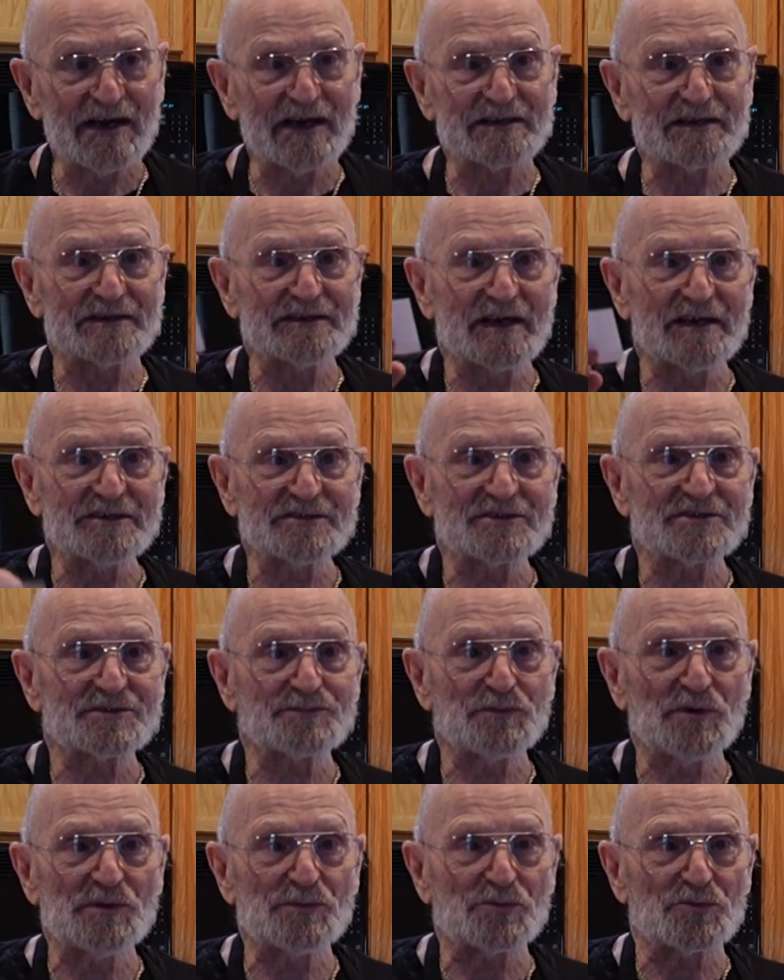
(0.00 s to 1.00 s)
are the nicest
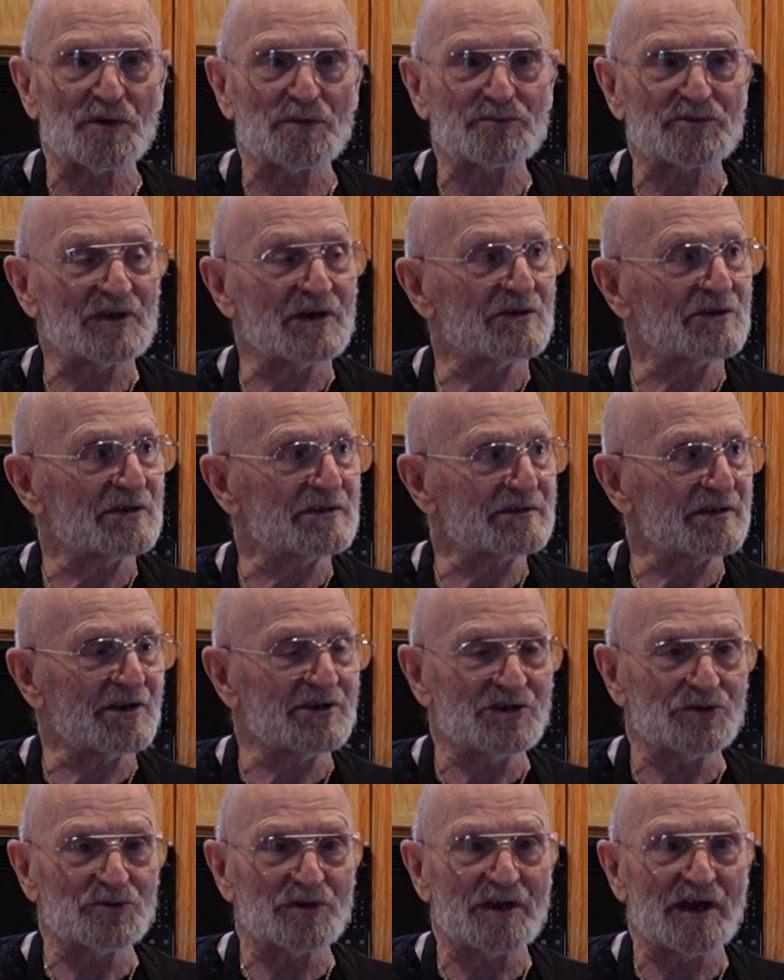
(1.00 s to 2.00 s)
people up there. I'm gonna tell
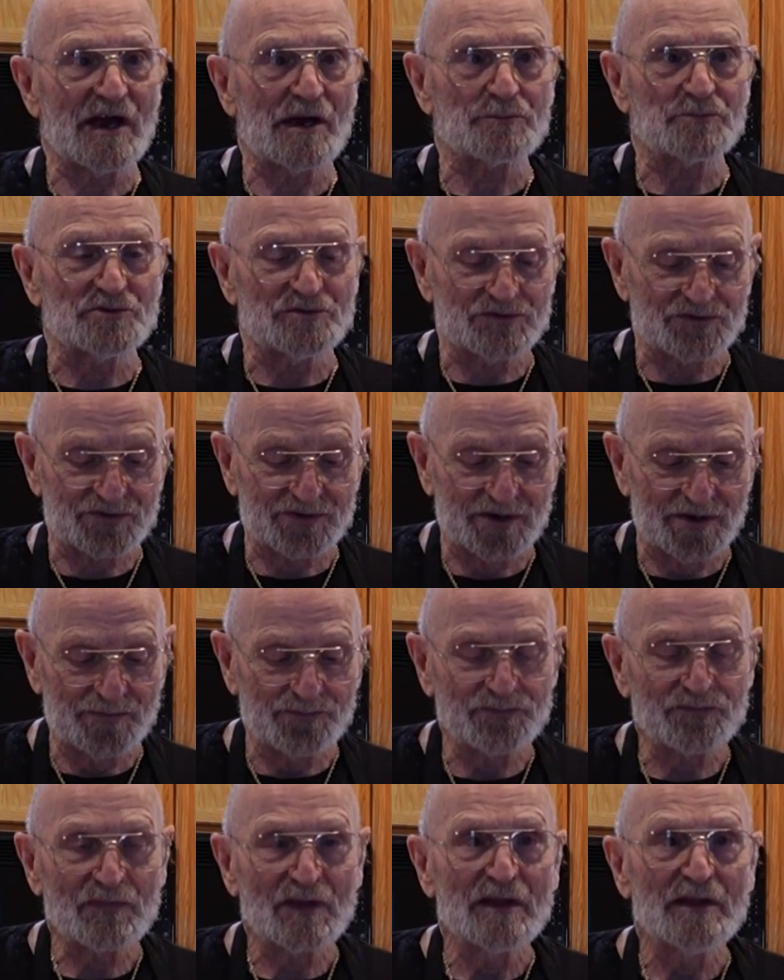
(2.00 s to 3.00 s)
you what happens.
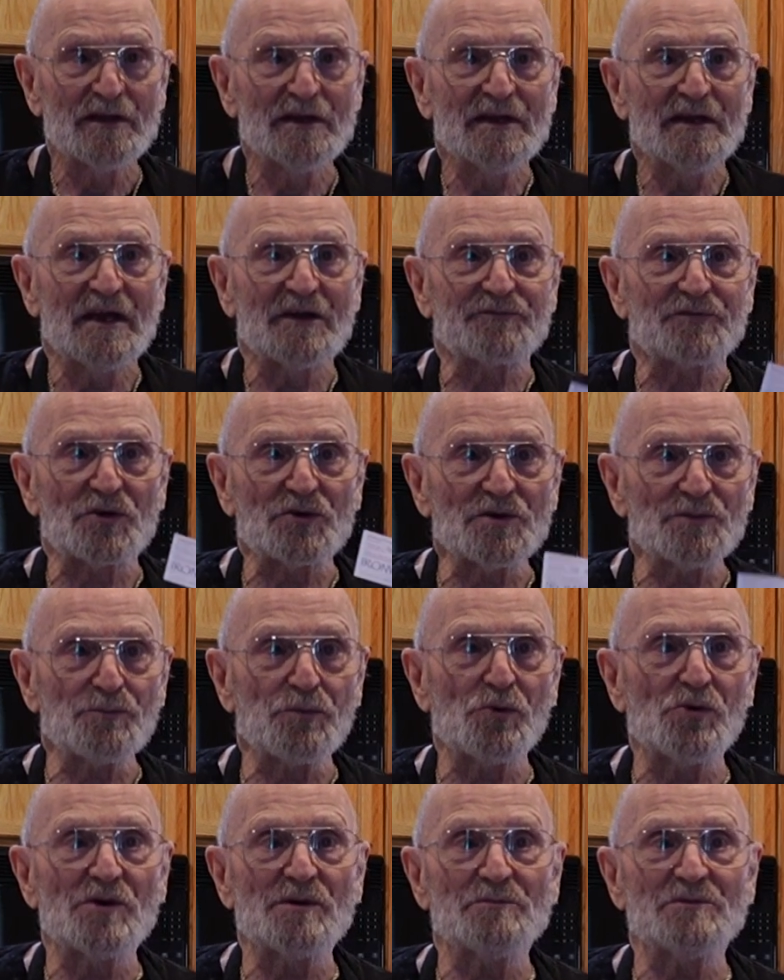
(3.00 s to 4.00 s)
If your
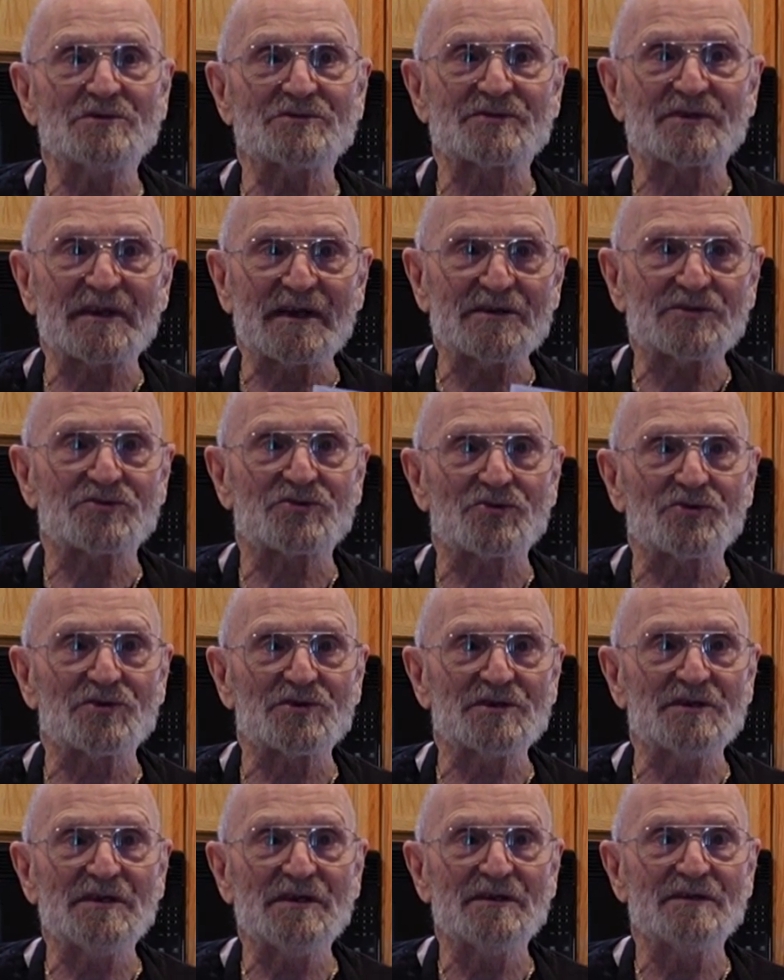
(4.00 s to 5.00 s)
appointment's at
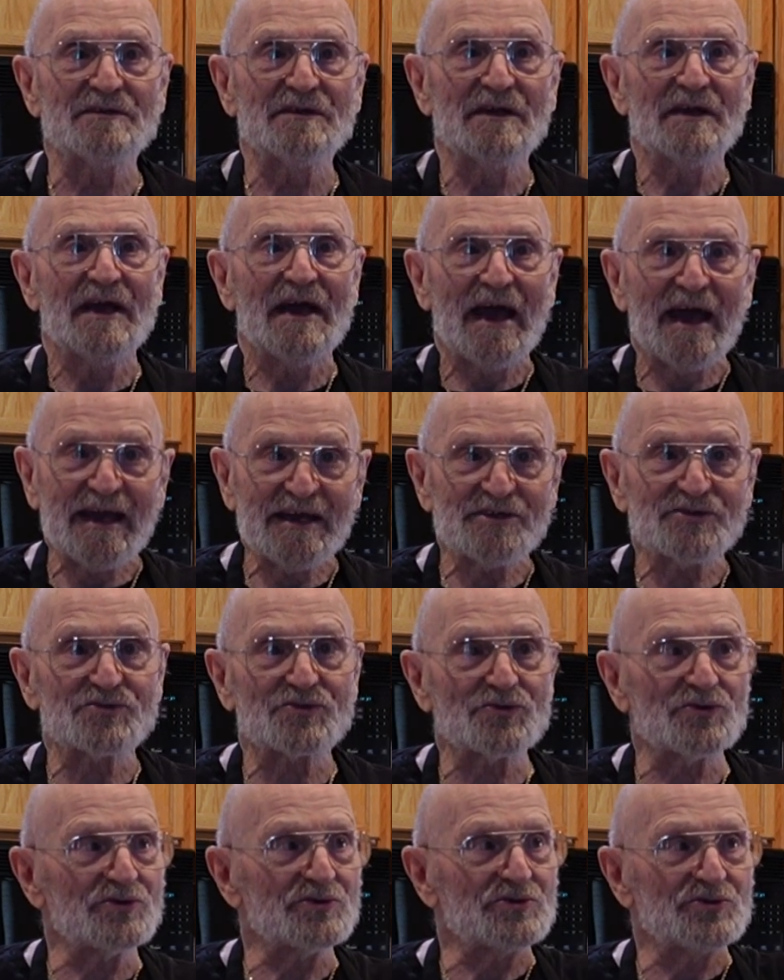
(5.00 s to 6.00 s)
8:30,
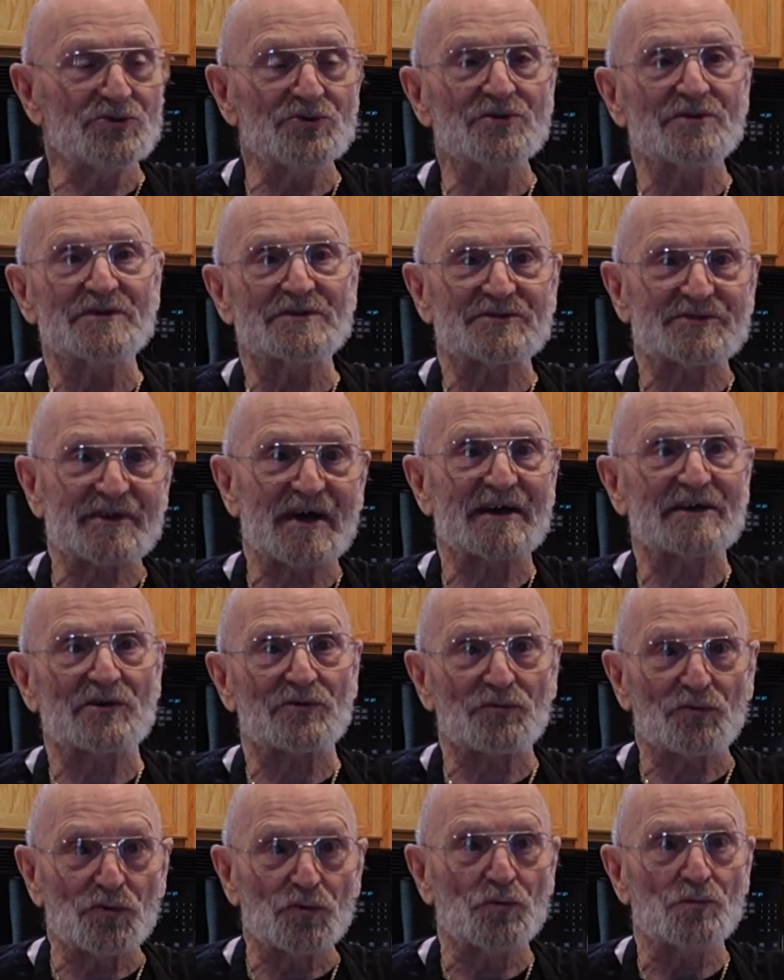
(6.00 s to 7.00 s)
you're inside a
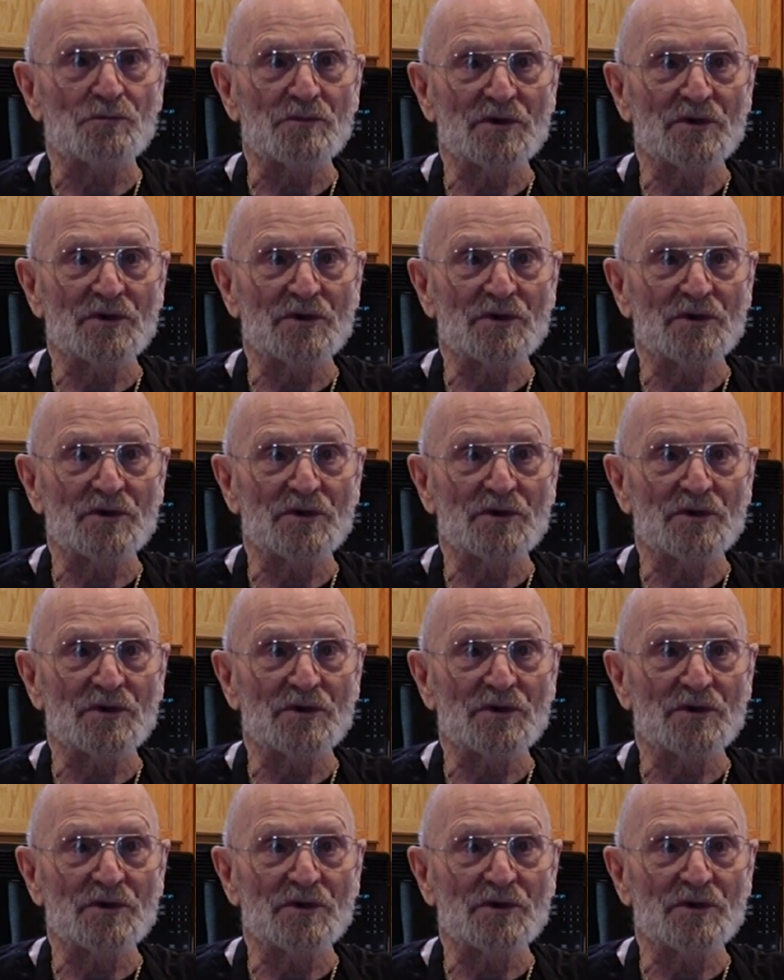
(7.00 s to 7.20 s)
room.